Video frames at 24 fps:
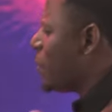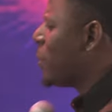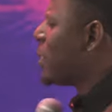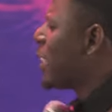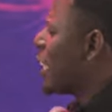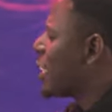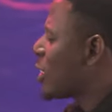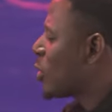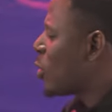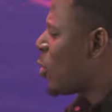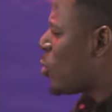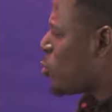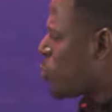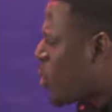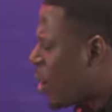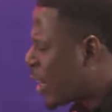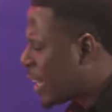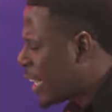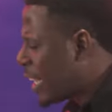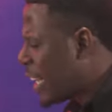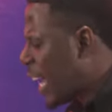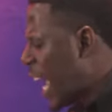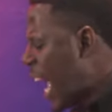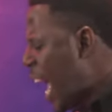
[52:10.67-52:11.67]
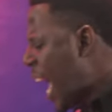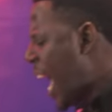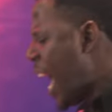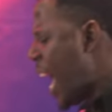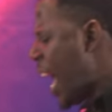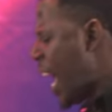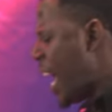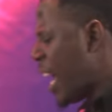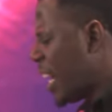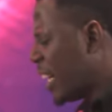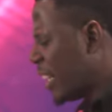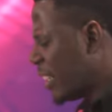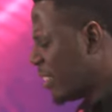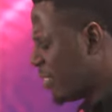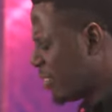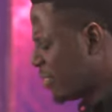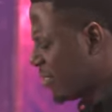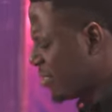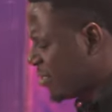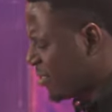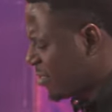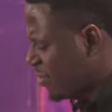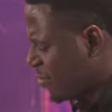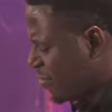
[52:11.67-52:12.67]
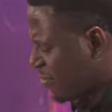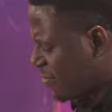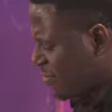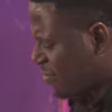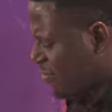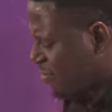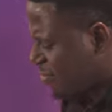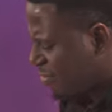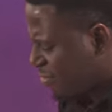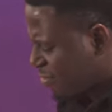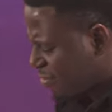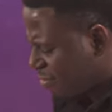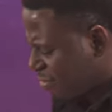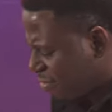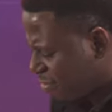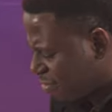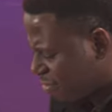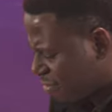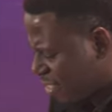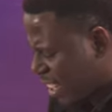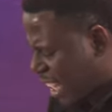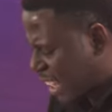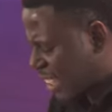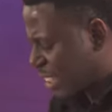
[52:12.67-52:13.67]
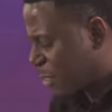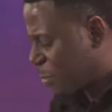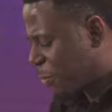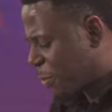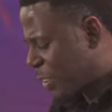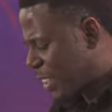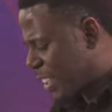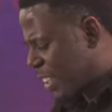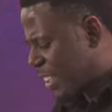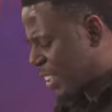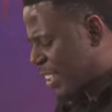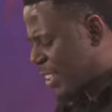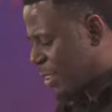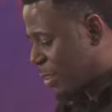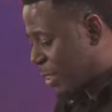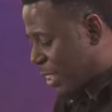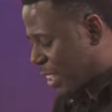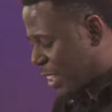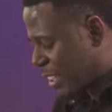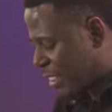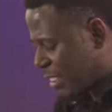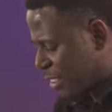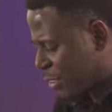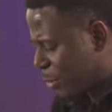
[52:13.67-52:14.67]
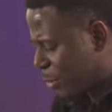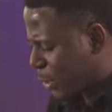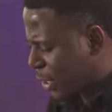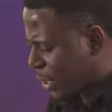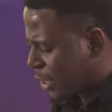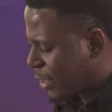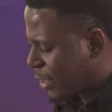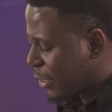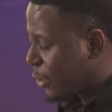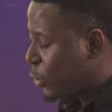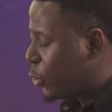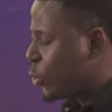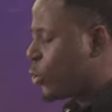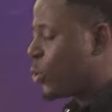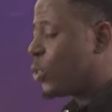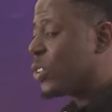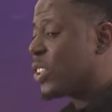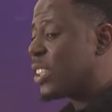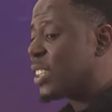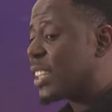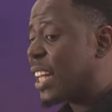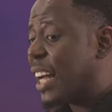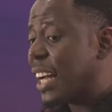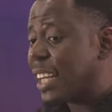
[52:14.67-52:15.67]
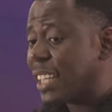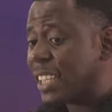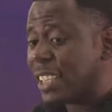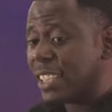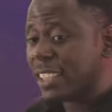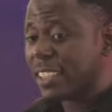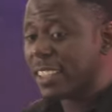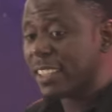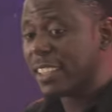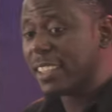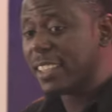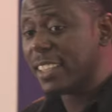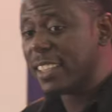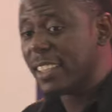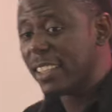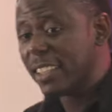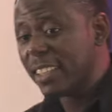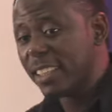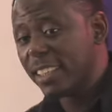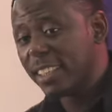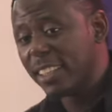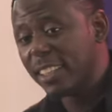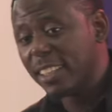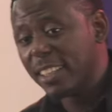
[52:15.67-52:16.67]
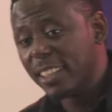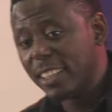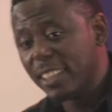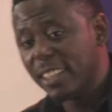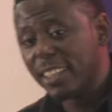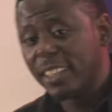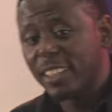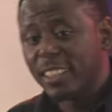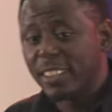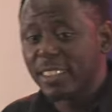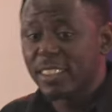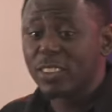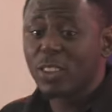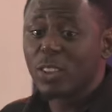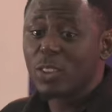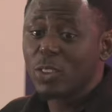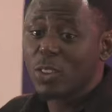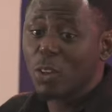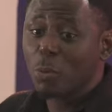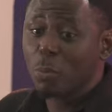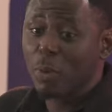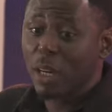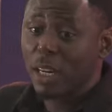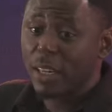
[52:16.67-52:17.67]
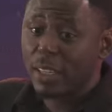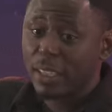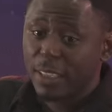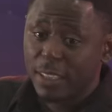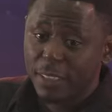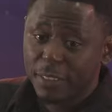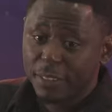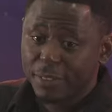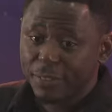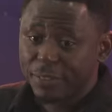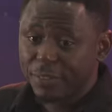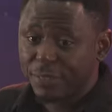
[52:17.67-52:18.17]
My business is not working. Ah! As he finished, he said, okay, it's okay. Do you know, Sister Akini? She's also not married.